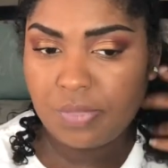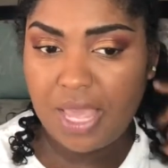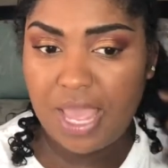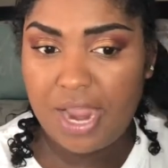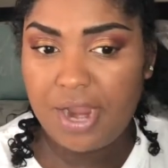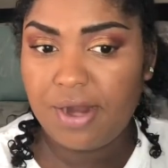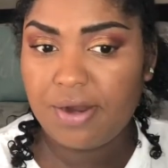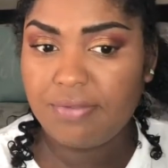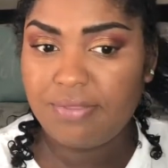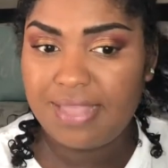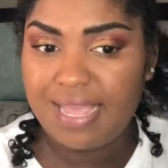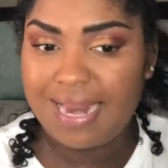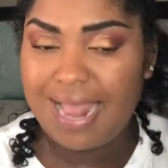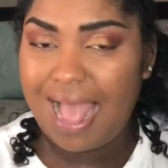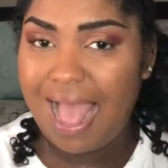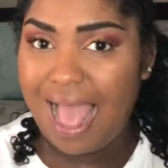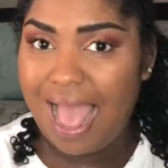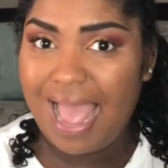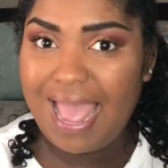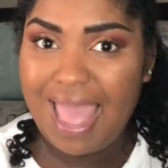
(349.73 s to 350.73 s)
hair that
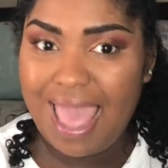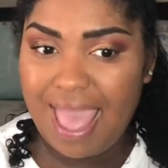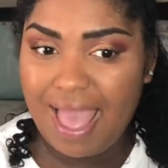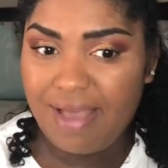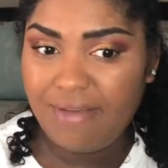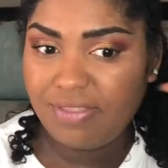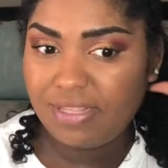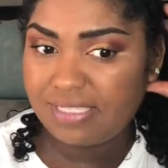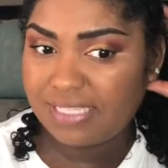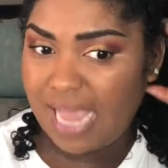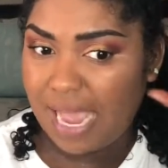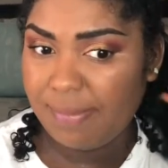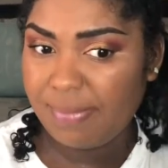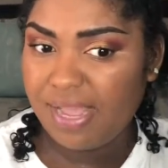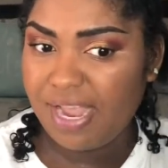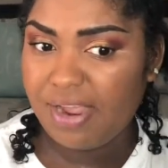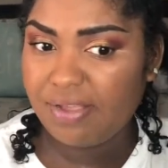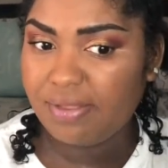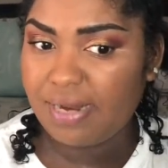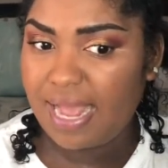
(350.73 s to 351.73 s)
I have, the type
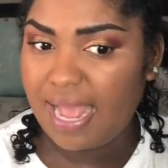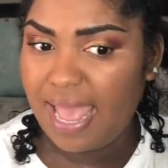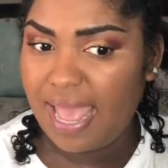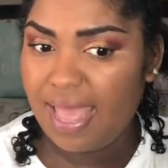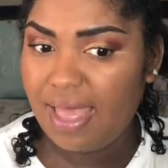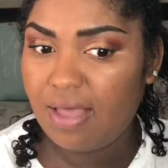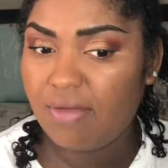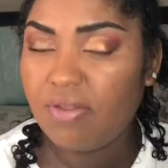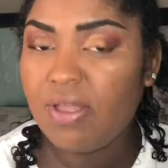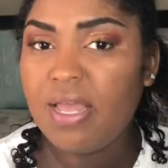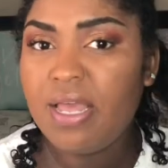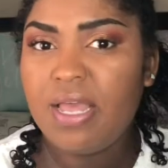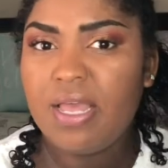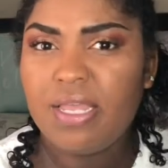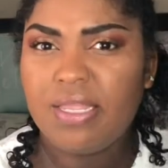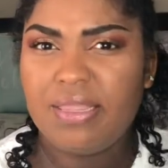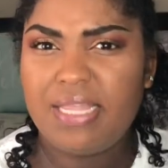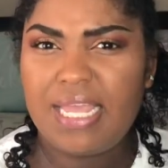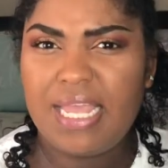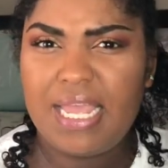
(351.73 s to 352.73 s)
of hair that I have,
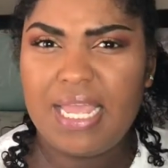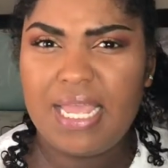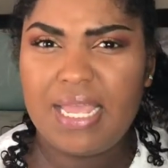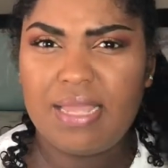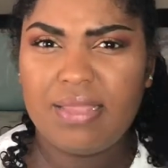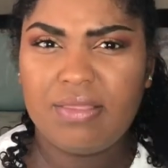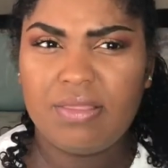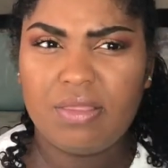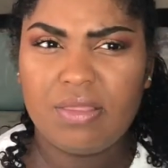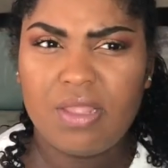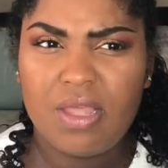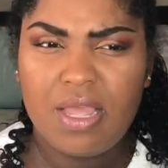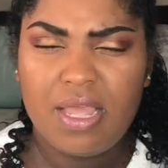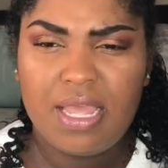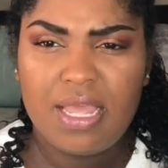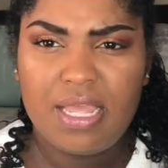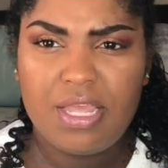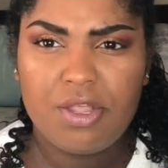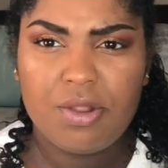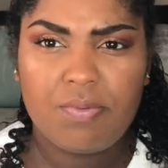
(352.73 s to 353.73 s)
then
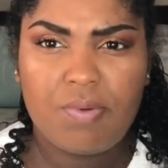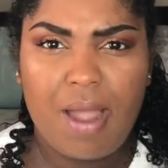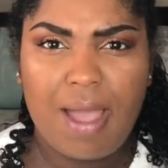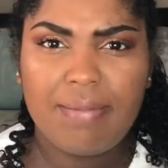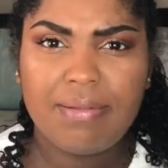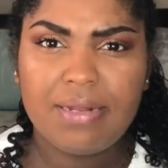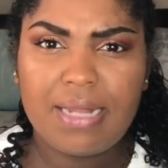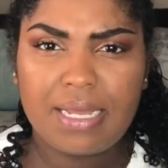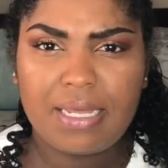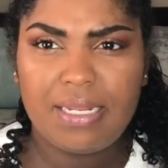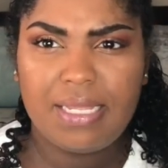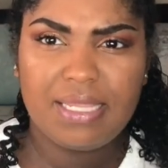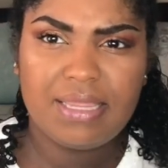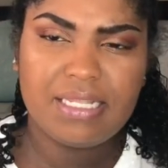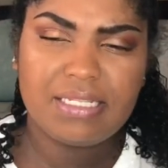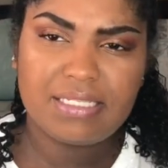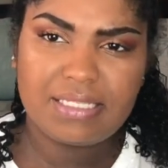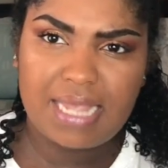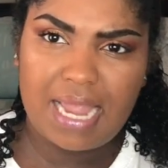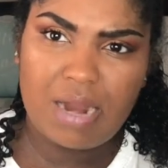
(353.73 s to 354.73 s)
you're probably not going to get
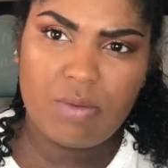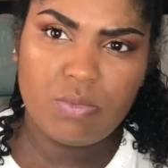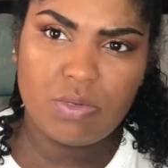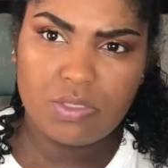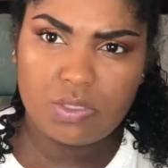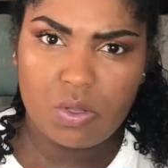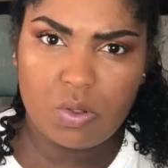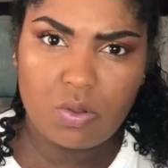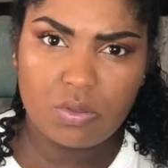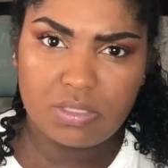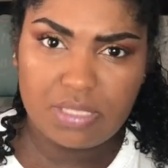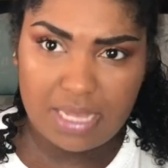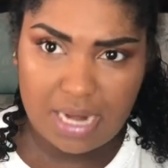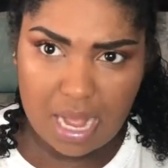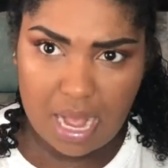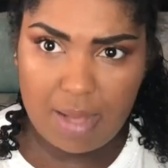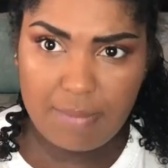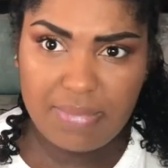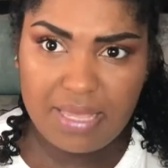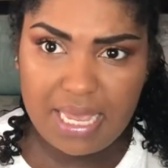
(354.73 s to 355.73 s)
the same results
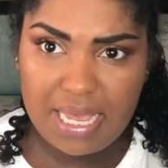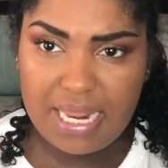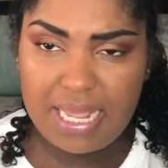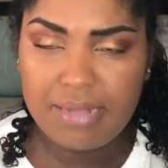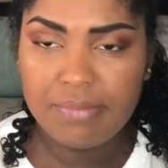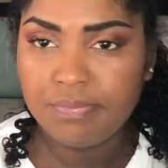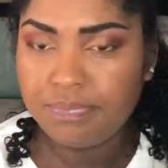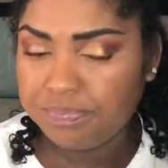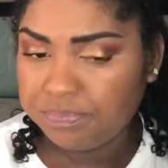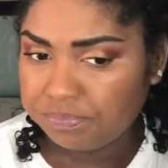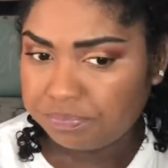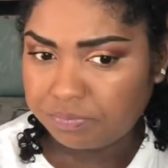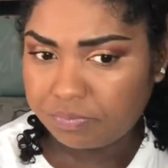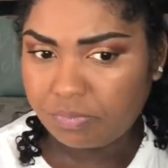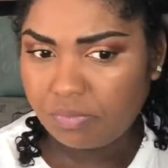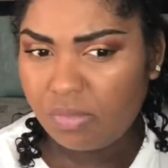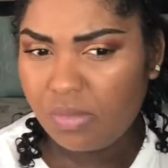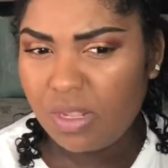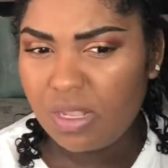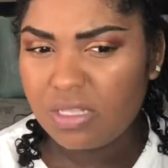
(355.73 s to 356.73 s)
that I'm getting.
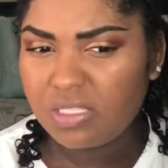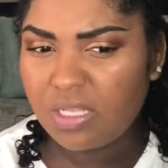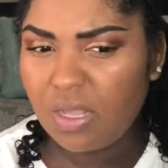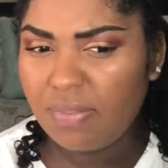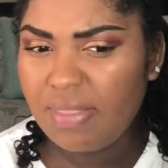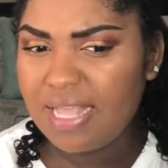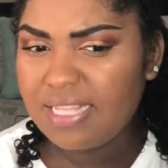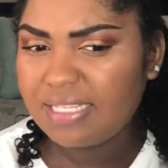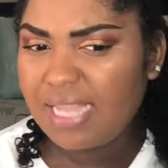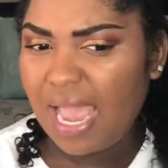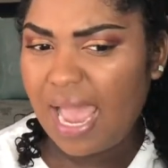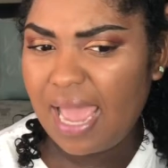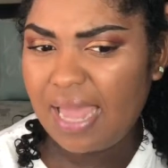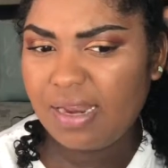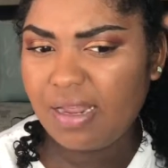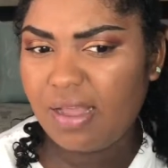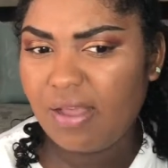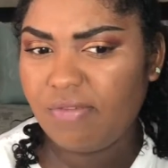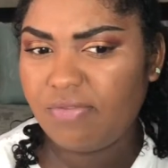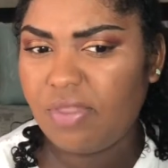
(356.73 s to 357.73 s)
So that's
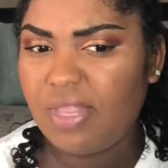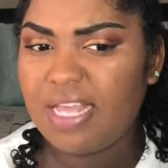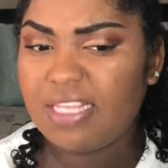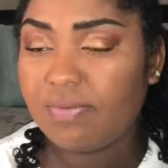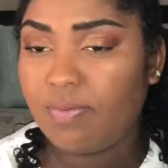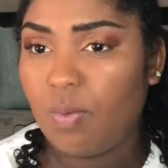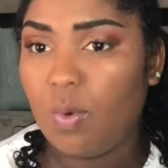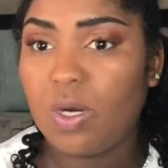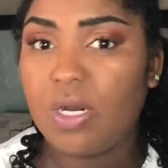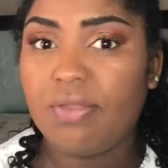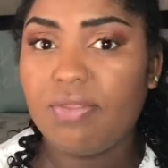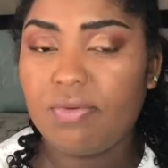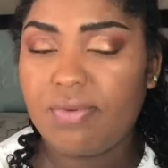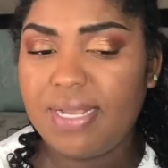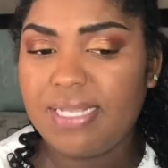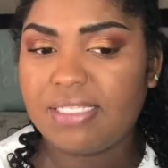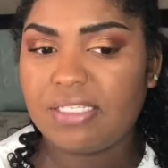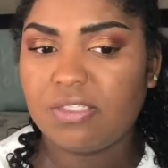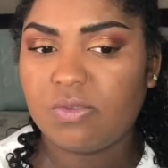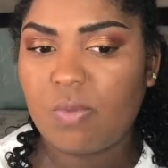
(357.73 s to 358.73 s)
one of the
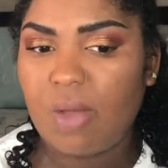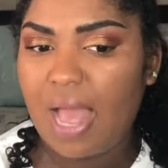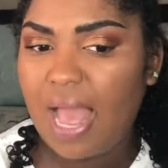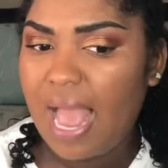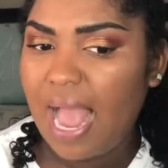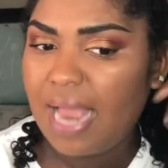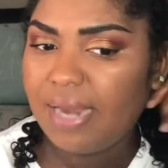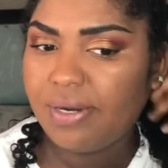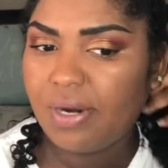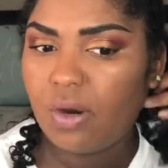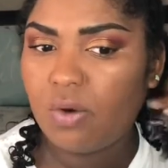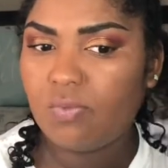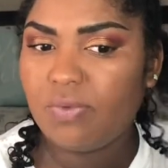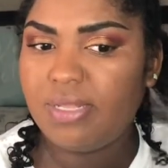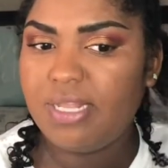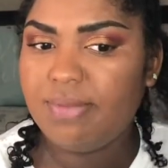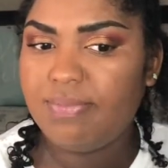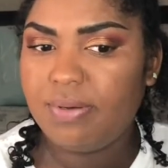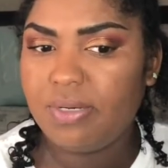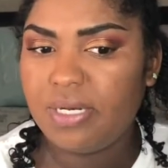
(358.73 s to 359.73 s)
reasons why I don't
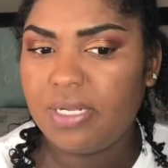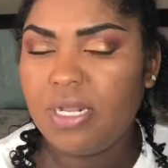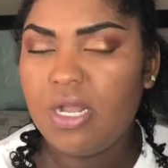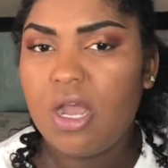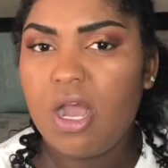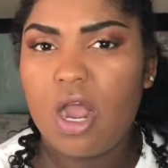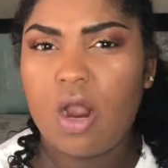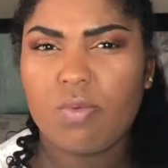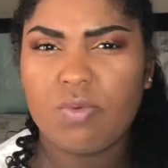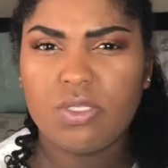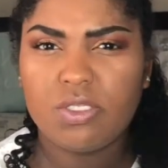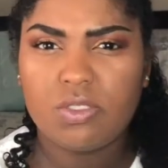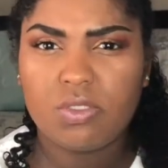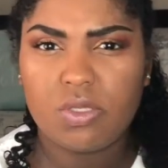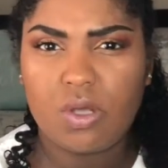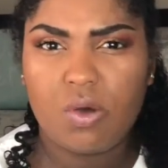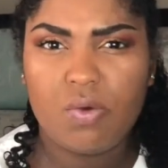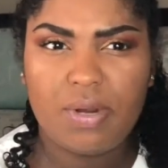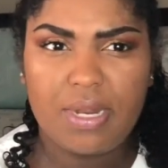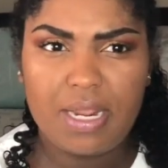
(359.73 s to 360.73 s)
really put a
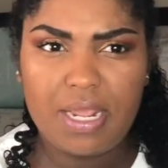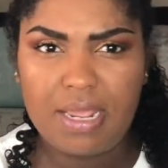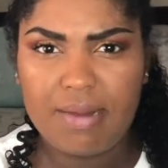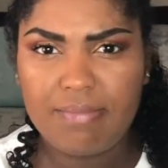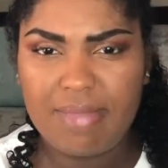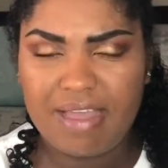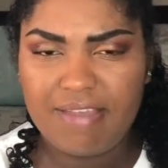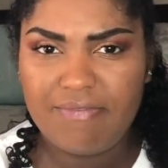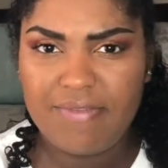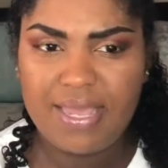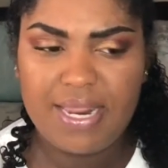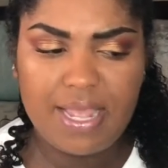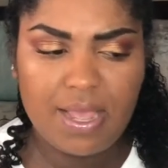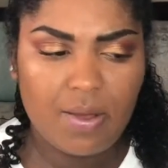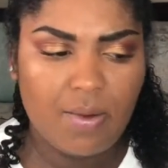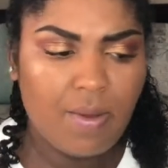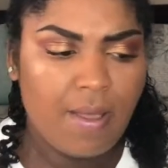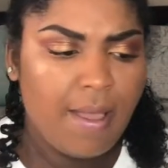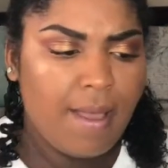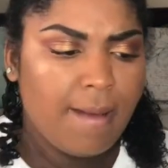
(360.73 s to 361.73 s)
result in my
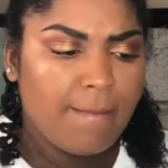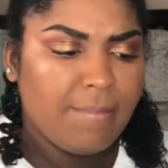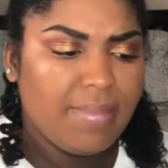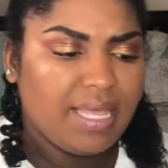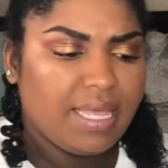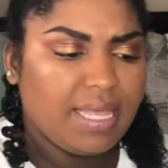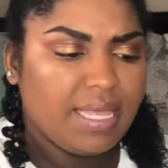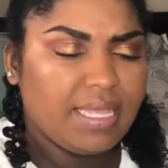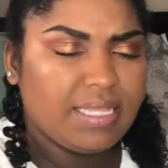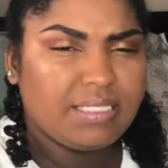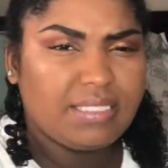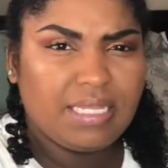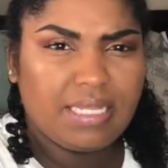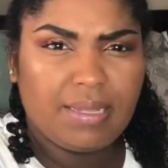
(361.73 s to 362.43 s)
video, because